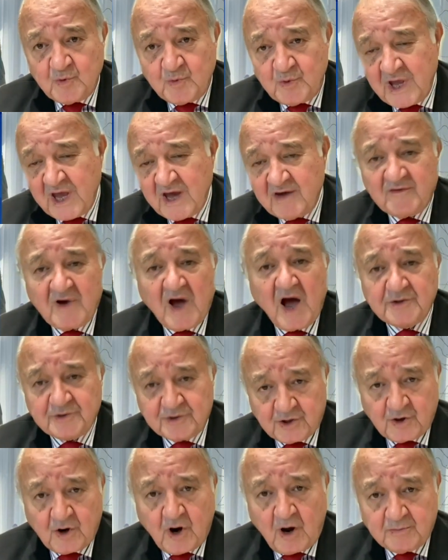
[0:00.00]
We have
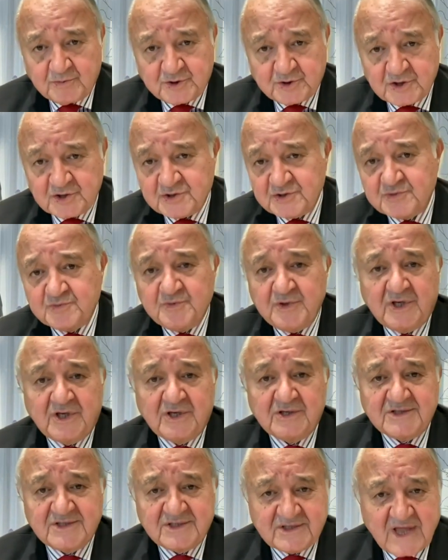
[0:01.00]
other options. We
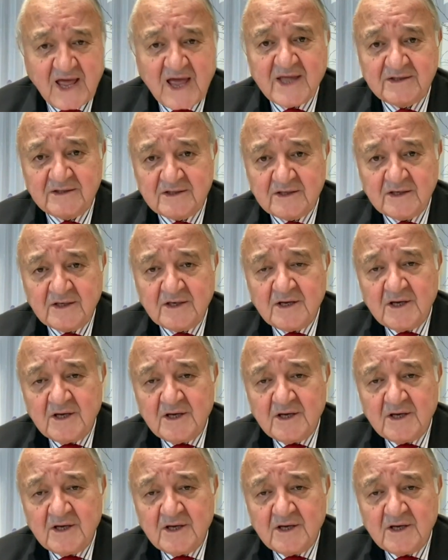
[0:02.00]
can stand,